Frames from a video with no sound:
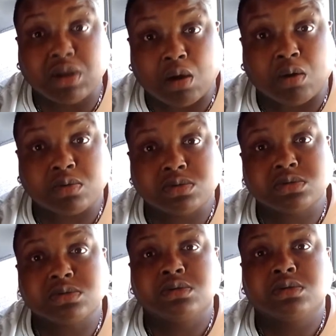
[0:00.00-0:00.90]

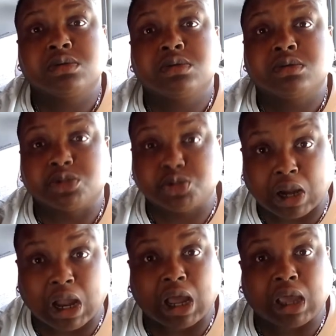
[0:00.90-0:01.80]
loads
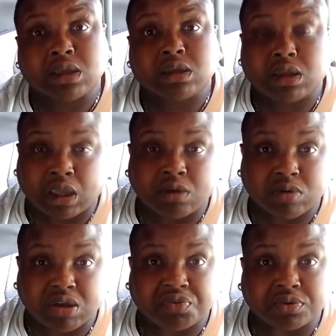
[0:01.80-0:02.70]
dry in
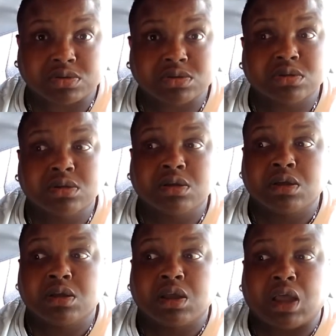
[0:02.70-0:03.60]
reefers."
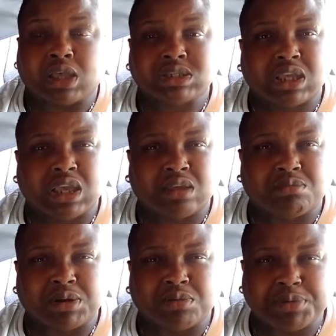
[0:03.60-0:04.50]
I
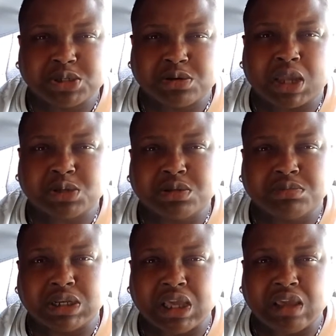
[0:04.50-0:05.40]
said, "But it would be strange for
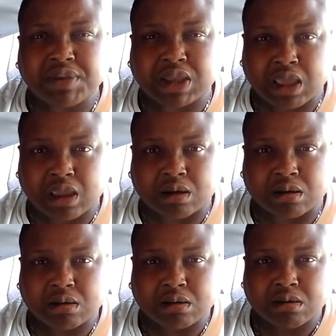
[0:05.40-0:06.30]
them to leave it
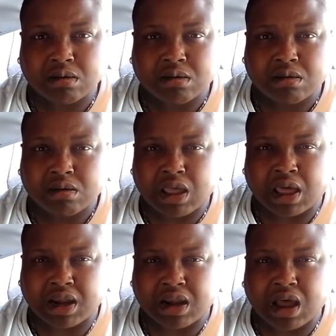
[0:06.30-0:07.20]
here
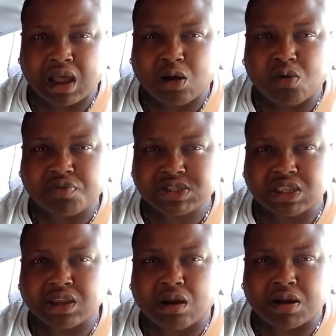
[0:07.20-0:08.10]
at a non-cold
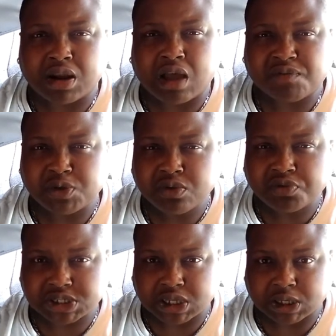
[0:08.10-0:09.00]
facility or a non-food
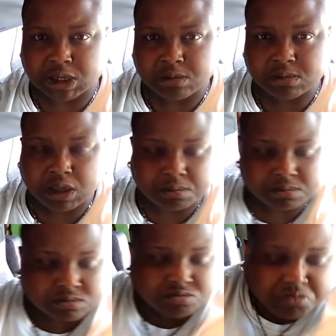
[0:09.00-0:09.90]
facility." Okay.
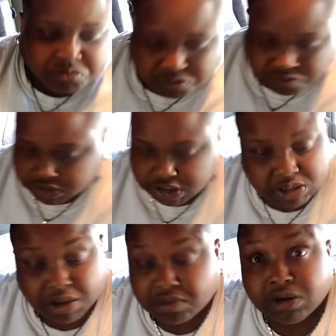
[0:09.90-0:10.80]
He
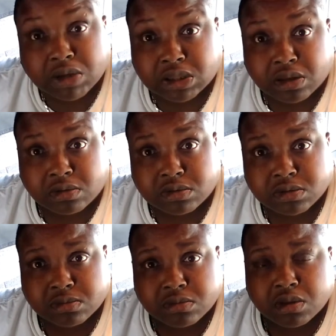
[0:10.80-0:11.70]
said, "Man, we don't get
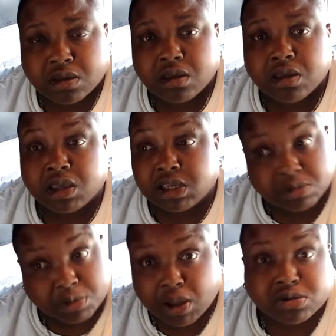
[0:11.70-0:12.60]
those." He
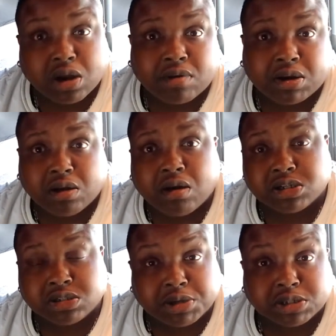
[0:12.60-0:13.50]
said, well, "Go ahead and drive around the
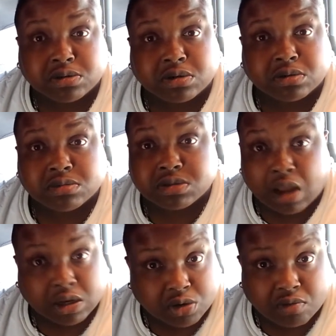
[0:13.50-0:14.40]
yard just to make sure."
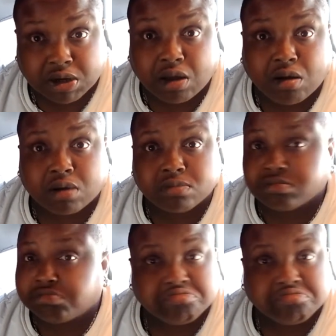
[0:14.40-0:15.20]
So I drove around the yard.